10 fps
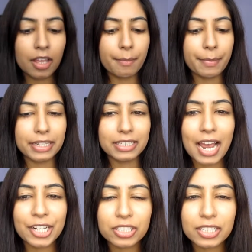but
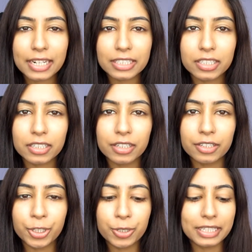I just like
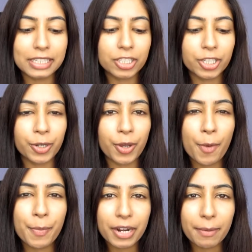to use this
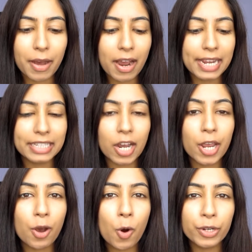to open up my eyes.
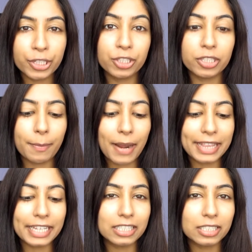I always used to
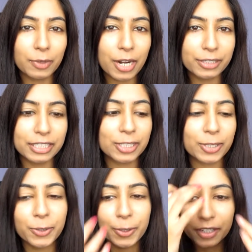apply this when I was in
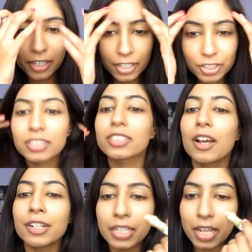school,
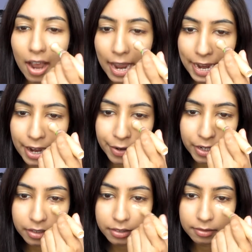just under the eye area.